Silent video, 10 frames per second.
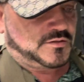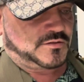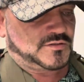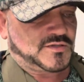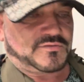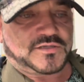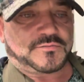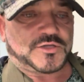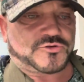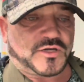Because every
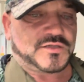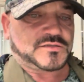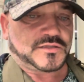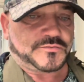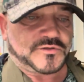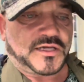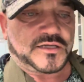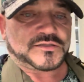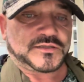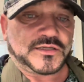time I try to sleep, you
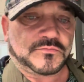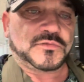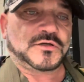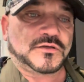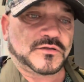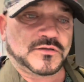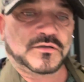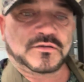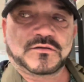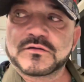can't sleep.
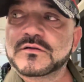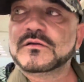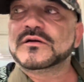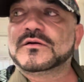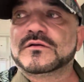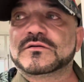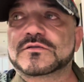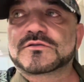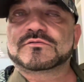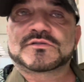
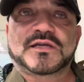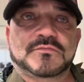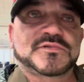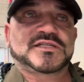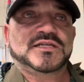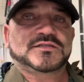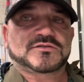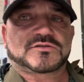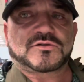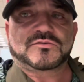Because those damn seats
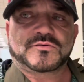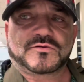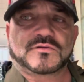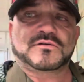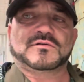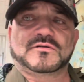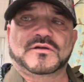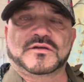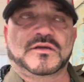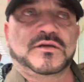are so...
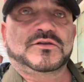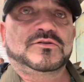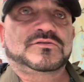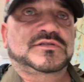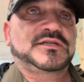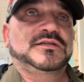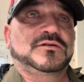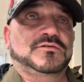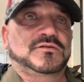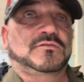You sit
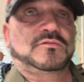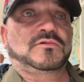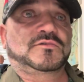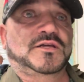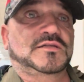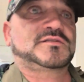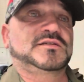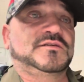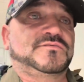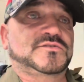on, a, on that
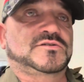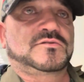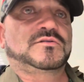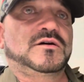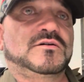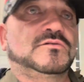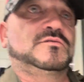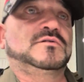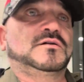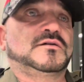seat for so
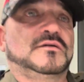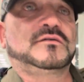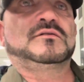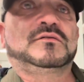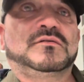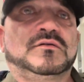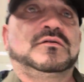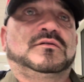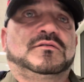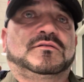long,
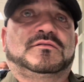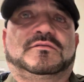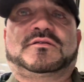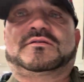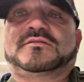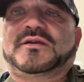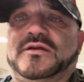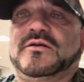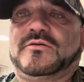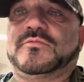they're
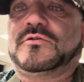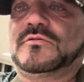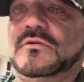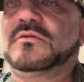terrible.